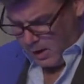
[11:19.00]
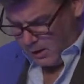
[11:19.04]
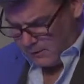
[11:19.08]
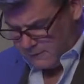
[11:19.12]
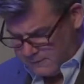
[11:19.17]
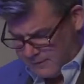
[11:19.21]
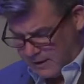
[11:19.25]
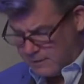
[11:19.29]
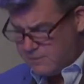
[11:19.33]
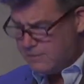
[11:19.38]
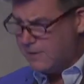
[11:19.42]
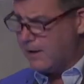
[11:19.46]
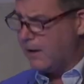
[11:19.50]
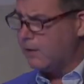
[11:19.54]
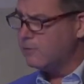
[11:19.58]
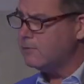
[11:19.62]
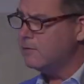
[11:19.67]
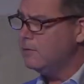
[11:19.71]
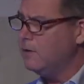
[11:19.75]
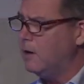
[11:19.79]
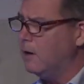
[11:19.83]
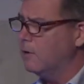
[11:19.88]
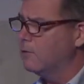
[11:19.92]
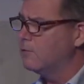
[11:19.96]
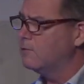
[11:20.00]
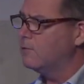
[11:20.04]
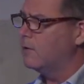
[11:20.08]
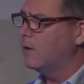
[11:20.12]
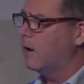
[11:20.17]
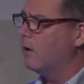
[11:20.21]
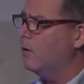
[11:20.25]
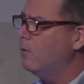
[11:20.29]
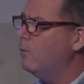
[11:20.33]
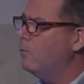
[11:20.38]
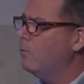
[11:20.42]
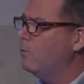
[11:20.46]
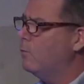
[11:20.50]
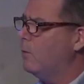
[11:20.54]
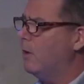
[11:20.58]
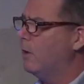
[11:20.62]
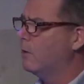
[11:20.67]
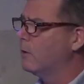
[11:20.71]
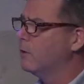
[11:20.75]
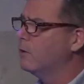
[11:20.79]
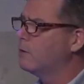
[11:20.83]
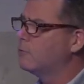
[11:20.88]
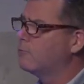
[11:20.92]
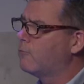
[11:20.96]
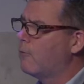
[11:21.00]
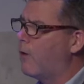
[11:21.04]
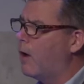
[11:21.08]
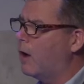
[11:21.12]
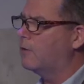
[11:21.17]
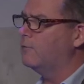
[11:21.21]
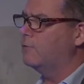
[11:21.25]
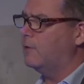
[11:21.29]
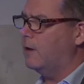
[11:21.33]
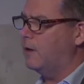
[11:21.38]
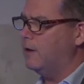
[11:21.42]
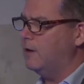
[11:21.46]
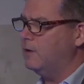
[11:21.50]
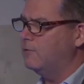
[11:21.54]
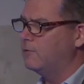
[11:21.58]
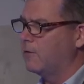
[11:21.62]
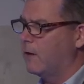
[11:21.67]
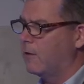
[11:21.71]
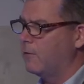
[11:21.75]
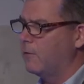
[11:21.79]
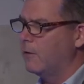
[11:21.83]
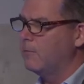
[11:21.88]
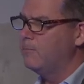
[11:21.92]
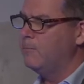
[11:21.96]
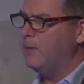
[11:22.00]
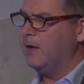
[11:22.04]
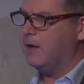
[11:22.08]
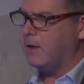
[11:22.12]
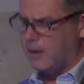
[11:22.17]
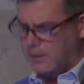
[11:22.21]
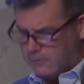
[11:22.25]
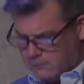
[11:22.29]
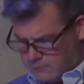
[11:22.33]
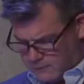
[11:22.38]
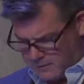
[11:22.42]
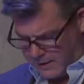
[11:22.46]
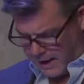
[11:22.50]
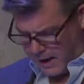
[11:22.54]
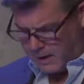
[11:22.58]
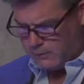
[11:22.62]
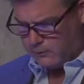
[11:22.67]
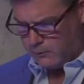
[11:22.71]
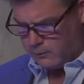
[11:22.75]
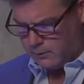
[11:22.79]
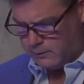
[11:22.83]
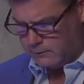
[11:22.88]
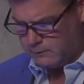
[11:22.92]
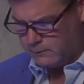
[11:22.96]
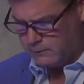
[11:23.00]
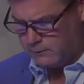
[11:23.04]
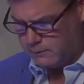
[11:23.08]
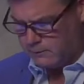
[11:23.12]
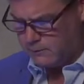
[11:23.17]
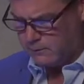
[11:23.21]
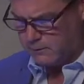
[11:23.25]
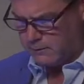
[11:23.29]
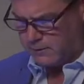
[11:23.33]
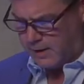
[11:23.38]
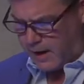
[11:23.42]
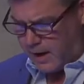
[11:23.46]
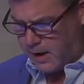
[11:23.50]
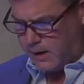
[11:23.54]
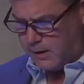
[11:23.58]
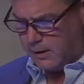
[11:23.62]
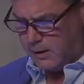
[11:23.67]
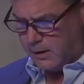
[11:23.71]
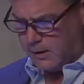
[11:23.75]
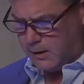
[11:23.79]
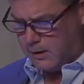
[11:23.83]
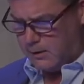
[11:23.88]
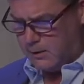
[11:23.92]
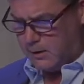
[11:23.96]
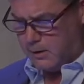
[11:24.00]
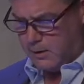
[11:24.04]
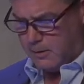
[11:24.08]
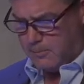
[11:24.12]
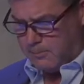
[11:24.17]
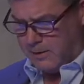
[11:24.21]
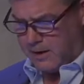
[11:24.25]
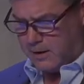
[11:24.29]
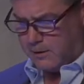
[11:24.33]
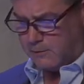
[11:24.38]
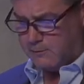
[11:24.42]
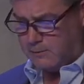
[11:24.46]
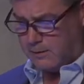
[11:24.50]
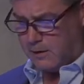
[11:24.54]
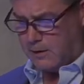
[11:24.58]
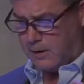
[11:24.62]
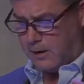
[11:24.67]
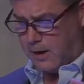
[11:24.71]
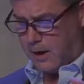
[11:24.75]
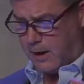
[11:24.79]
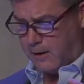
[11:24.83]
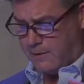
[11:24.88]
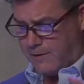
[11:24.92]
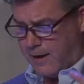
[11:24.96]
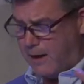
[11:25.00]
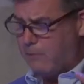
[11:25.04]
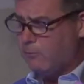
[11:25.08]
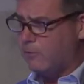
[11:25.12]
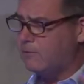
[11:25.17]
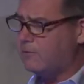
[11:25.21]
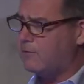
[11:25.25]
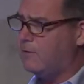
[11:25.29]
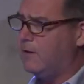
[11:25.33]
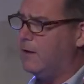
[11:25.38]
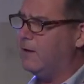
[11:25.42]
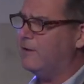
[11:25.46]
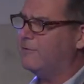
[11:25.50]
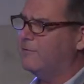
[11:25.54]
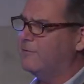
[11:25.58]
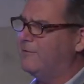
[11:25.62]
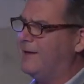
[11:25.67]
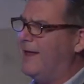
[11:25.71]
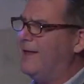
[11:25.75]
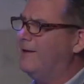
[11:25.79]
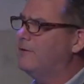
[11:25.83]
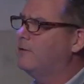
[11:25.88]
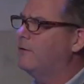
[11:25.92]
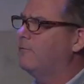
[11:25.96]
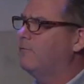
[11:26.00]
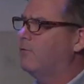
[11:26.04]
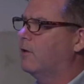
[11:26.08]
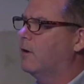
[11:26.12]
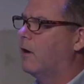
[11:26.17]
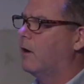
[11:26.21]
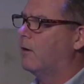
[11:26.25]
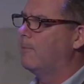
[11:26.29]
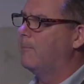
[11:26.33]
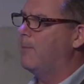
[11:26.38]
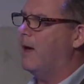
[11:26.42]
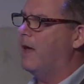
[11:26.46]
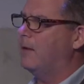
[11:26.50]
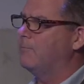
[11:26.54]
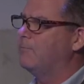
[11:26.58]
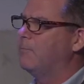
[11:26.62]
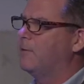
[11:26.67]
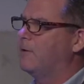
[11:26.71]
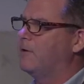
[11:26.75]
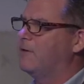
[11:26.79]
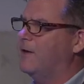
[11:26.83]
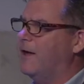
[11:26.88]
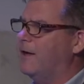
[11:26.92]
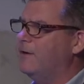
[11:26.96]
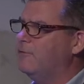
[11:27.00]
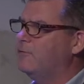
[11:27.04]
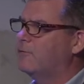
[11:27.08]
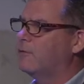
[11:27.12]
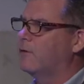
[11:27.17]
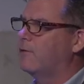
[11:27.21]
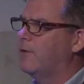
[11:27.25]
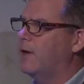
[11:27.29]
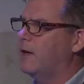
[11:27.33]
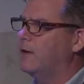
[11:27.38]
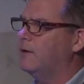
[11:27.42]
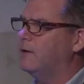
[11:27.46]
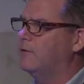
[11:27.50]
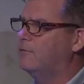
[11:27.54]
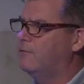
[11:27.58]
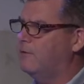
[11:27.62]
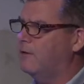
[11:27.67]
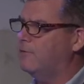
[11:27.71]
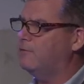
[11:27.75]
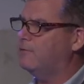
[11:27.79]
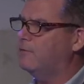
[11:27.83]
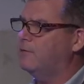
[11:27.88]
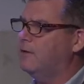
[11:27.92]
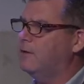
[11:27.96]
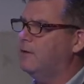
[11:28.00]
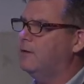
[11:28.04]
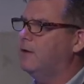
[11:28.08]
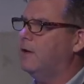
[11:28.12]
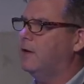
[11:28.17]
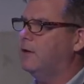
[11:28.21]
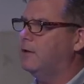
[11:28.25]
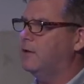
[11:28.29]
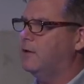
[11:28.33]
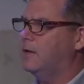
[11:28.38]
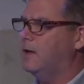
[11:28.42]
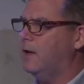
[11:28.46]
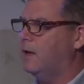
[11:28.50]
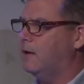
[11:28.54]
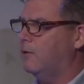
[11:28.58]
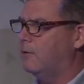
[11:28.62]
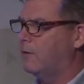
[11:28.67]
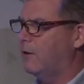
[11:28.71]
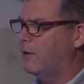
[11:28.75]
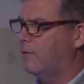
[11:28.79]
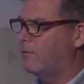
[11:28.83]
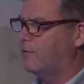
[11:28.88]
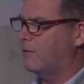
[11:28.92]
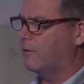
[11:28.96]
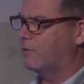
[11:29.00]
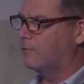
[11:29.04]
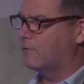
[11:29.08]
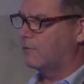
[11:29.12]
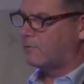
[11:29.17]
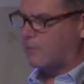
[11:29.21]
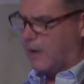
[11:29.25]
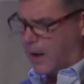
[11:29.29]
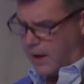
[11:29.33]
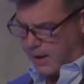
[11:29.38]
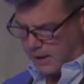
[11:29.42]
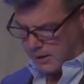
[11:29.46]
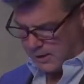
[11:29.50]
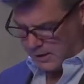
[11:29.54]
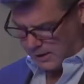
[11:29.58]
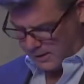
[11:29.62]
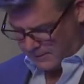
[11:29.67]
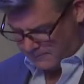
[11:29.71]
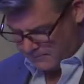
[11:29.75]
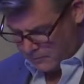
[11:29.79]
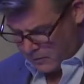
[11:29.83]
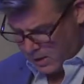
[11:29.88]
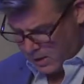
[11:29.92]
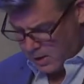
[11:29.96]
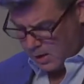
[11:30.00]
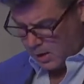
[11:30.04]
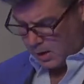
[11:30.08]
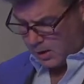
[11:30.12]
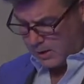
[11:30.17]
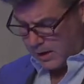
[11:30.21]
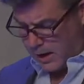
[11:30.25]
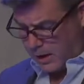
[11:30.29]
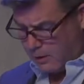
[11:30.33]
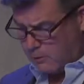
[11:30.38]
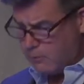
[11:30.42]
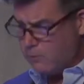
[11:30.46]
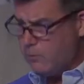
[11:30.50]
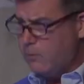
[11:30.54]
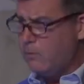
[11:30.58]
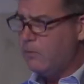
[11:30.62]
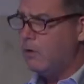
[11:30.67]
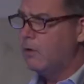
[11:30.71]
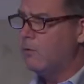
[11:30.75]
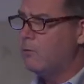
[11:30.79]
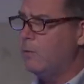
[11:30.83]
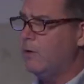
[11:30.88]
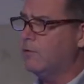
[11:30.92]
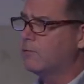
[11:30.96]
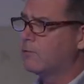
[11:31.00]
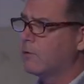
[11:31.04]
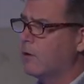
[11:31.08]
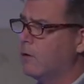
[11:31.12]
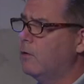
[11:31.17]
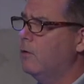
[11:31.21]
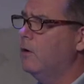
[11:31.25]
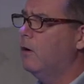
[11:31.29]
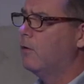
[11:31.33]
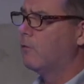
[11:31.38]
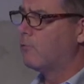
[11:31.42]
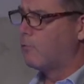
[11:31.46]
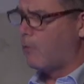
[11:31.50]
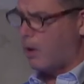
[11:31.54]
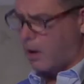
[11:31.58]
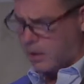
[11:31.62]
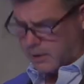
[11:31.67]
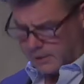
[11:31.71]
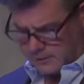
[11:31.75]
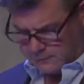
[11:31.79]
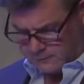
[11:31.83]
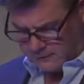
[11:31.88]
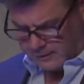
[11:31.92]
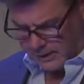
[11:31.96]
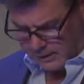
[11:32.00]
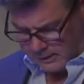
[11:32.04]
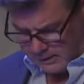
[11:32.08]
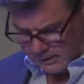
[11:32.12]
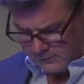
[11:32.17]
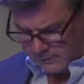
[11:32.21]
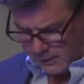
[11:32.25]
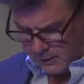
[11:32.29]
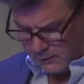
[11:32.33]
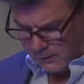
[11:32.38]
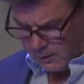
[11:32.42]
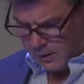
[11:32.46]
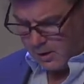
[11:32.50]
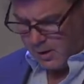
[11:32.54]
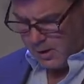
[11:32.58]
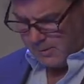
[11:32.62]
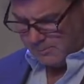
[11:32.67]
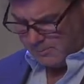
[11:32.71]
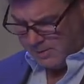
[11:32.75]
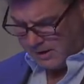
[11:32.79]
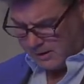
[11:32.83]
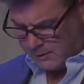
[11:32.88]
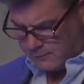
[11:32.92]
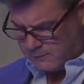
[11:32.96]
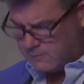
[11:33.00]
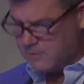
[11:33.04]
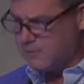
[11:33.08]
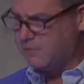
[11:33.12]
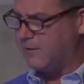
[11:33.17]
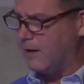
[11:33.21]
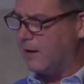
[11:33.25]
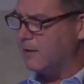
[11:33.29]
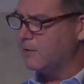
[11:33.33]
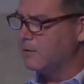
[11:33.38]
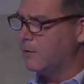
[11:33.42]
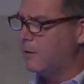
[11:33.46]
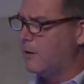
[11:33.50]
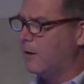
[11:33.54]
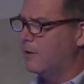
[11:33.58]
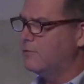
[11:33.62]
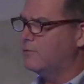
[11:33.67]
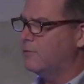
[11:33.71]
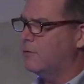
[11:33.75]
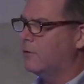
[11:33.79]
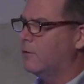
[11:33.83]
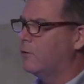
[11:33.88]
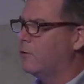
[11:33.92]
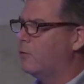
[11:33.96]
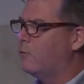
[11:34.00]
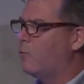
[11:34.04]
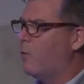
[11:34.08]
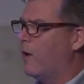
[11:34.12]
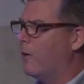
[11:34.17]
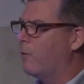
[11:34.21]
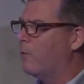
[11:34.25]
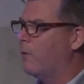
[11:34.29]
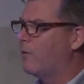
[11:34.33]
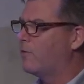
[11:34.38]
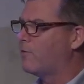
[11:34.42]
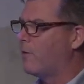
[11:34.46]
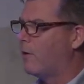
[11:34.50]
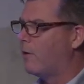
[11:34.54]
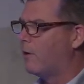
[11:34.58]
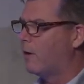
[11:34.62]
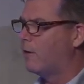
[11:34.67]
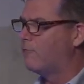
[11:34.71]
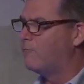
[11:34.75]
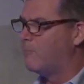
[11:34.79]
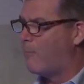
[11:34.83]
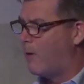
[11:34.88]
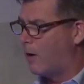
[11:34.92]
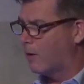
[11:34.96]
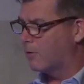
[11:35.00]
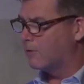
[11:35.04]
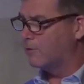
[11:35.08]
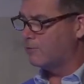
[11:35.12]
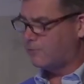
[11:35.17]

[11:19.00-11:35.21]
10,000 years ago, we hurled rocks at each other because that was that because in, that was the extent of the combat potential that existed in a Neolithic society. Now we throw rockets at each other because the technological wherewithal of modern